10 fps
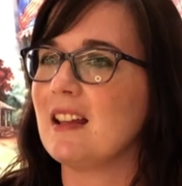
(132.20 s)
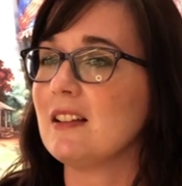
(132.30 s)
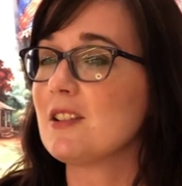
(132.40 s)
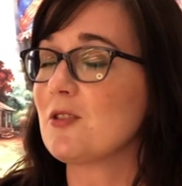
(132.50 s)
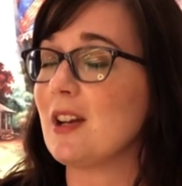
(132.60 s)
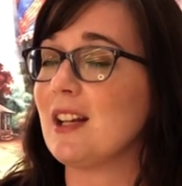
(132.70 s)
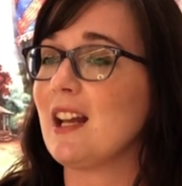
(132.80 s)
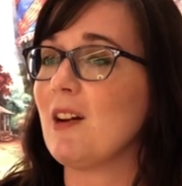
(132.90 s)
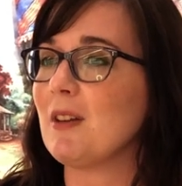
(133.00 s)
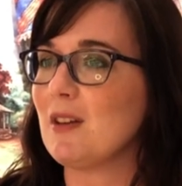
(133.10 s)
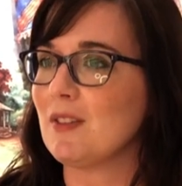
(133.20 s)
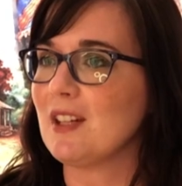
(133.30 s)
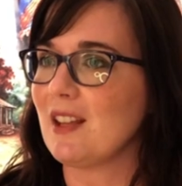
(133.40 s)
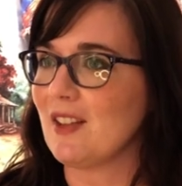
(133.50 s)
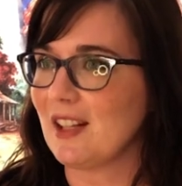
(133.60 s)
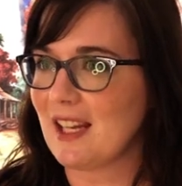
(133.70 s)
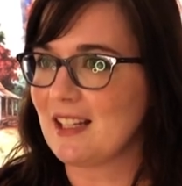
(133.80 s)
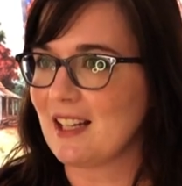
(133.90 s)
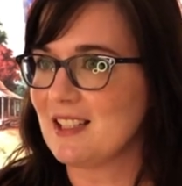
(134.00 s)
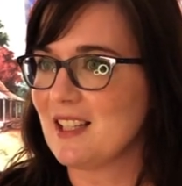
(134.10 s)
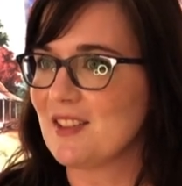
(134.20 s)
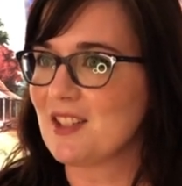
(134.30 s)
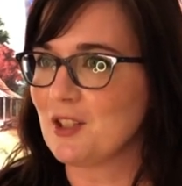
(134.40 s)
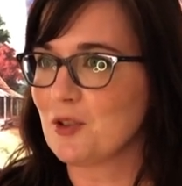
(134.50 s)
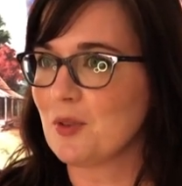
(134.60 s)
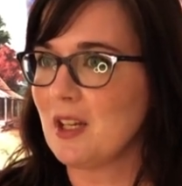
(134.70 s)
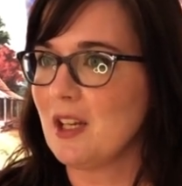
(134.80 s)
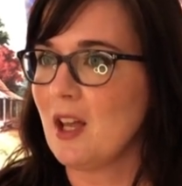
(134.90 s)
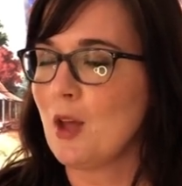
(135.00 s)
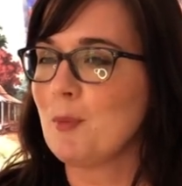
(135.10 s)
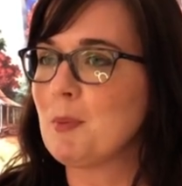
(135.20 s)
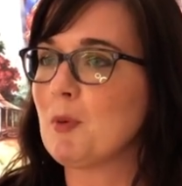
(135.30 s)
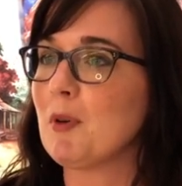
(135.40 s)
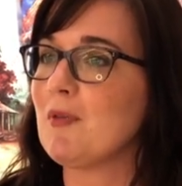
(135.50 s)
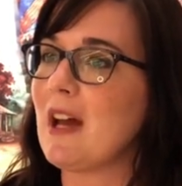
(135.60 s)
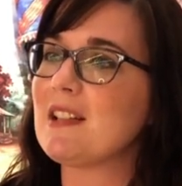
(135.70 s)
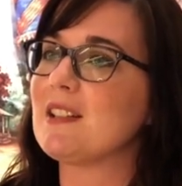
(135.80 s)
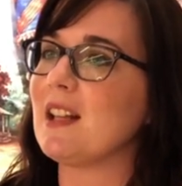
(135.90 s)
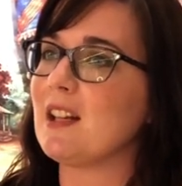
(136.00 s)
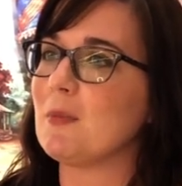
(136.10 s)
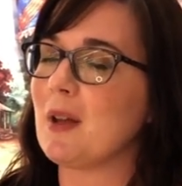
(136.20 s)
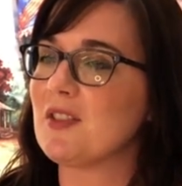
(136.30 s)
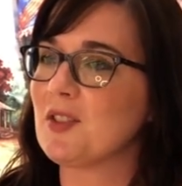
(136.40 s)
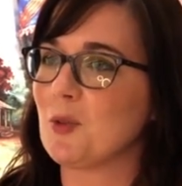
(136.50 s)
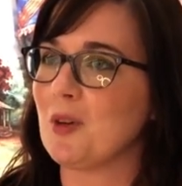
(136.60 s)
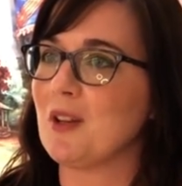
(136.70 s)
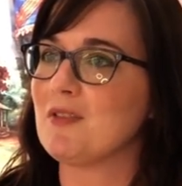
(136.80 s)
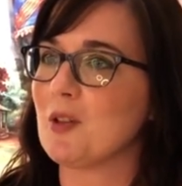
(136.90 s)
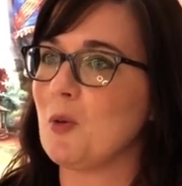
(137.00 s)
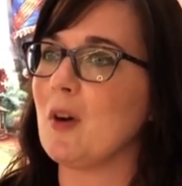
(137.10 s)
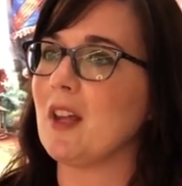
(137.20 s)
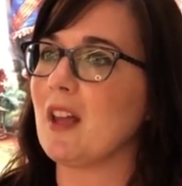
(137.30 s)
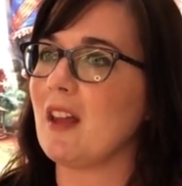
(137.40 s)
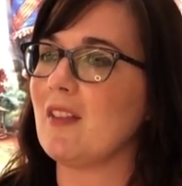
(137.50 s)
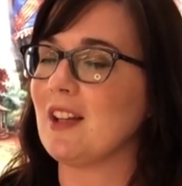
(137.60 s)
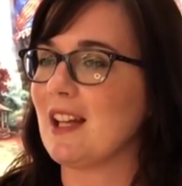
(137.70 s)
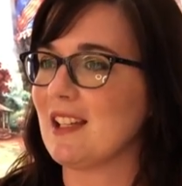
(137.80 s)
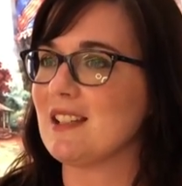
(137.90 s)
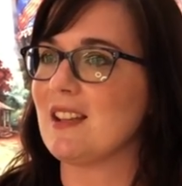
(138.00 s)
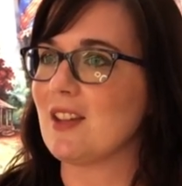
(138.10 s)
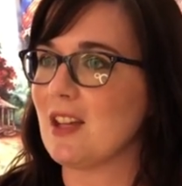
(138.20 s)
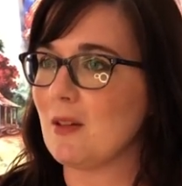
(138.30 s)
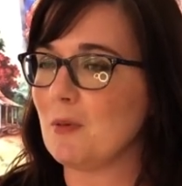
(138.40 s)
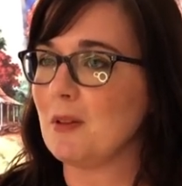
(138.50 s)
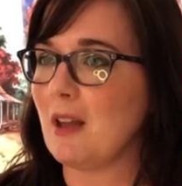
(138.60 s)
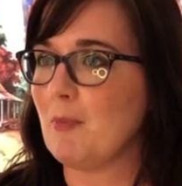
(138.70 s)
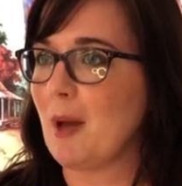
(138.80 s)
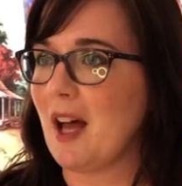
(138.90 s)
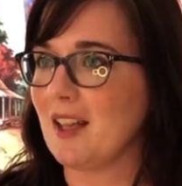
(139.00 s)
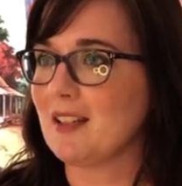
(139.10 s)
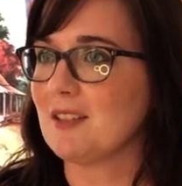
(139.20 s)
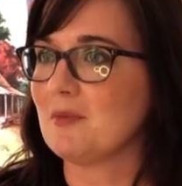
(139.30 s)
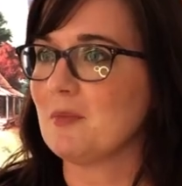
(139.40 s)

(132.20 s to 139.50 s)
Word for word: illustrating how even in the late 19th century, people were fascinated by the story of Sequoyah and the legacy that he left behind.